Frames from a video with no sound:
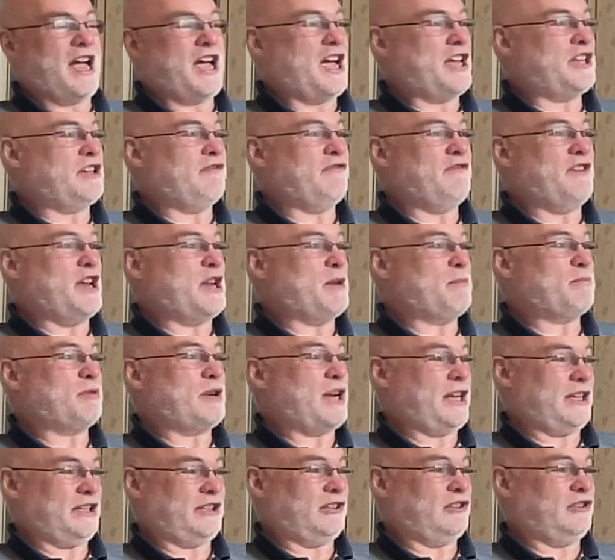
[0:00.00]
At a very
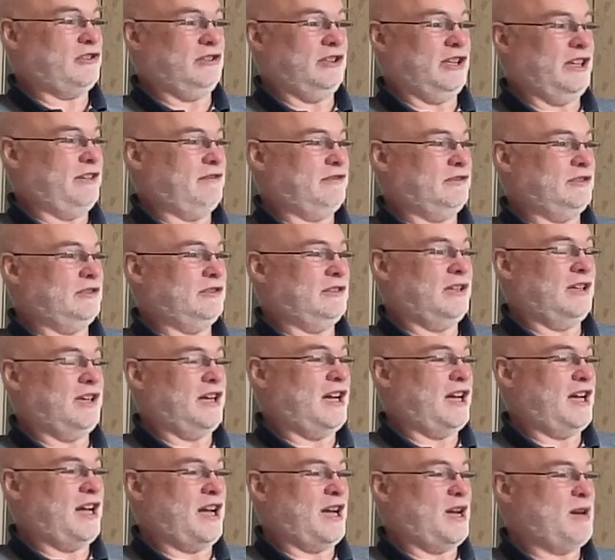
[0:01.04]
practical level,
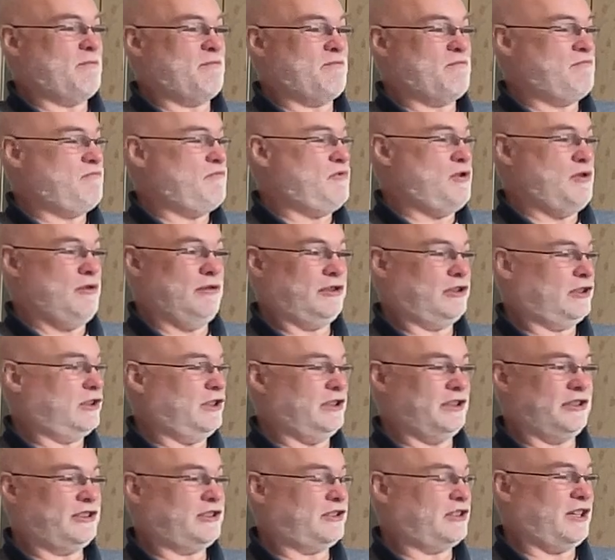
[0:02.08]
I'm
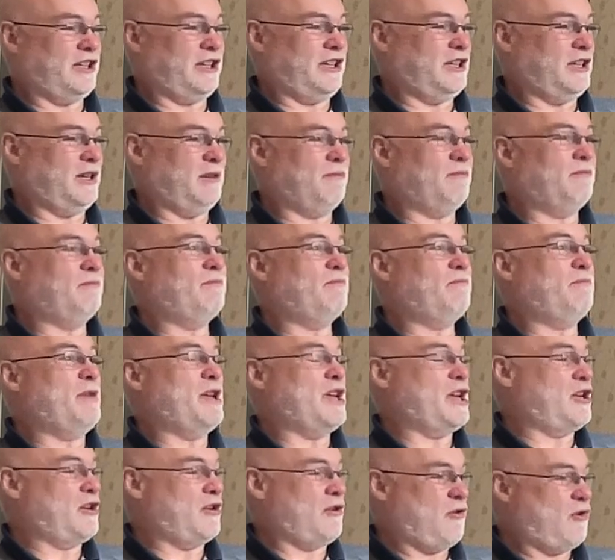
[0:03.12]
useless in a
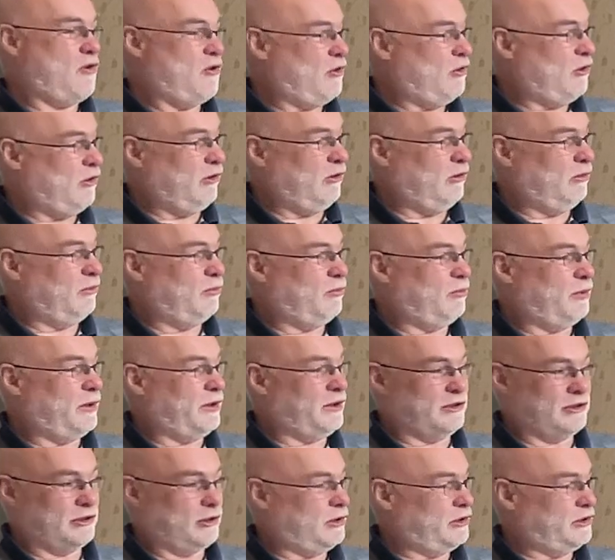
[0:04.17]
big hall where
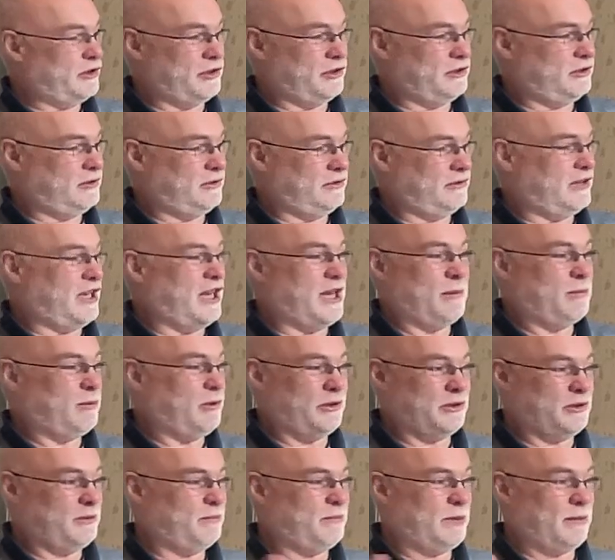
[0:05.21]
there's lots of
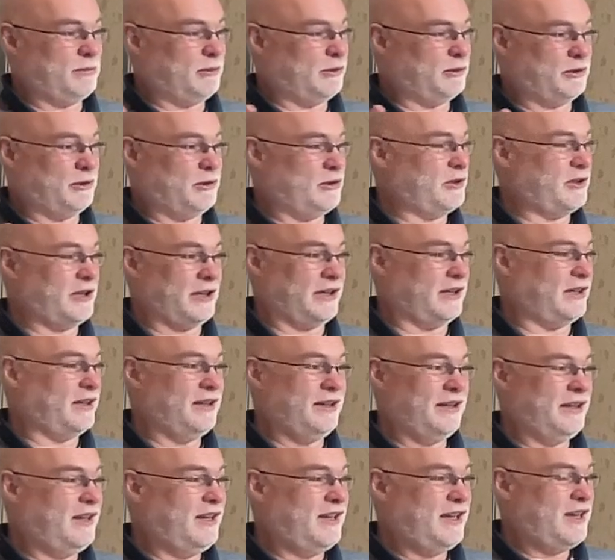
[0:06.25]
tables and people talking
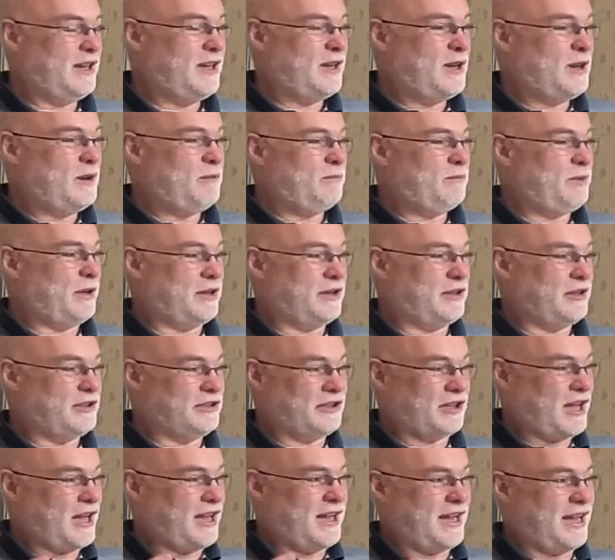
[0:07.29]

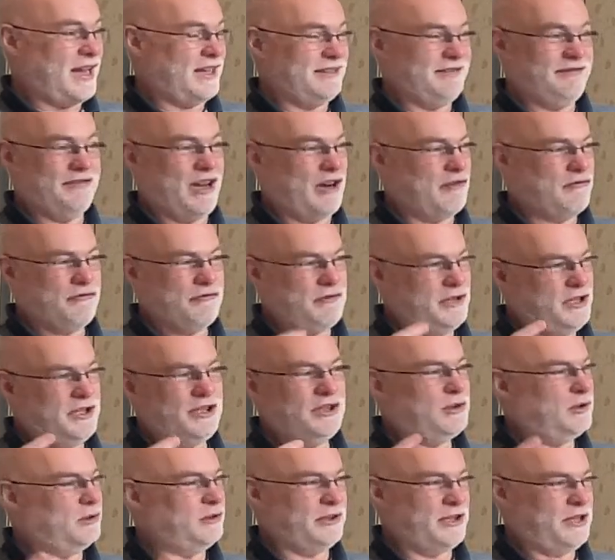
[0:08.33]
because I really
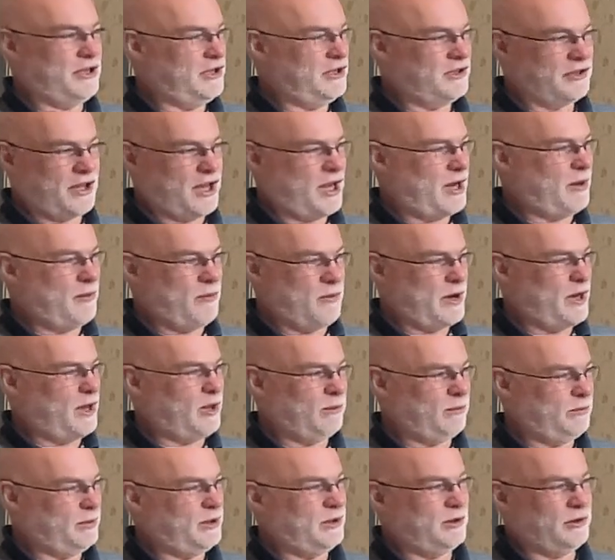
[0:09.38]
don't hear that
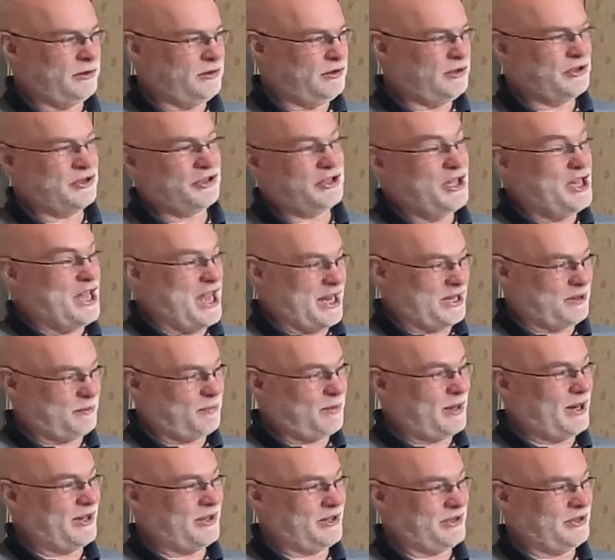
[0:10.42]
well beyond just the next
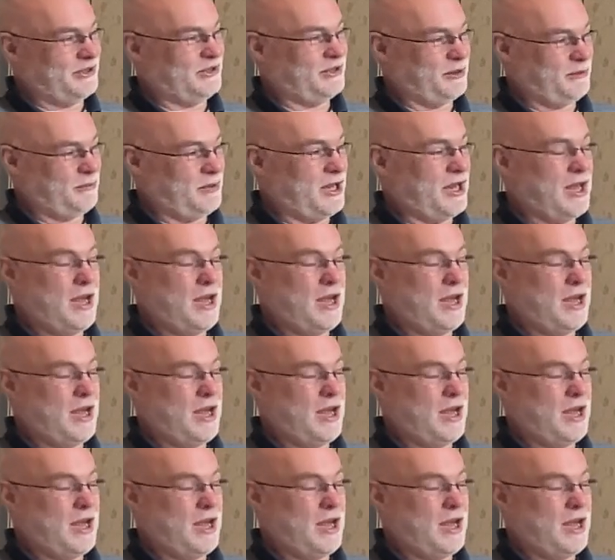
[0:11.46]
person to me.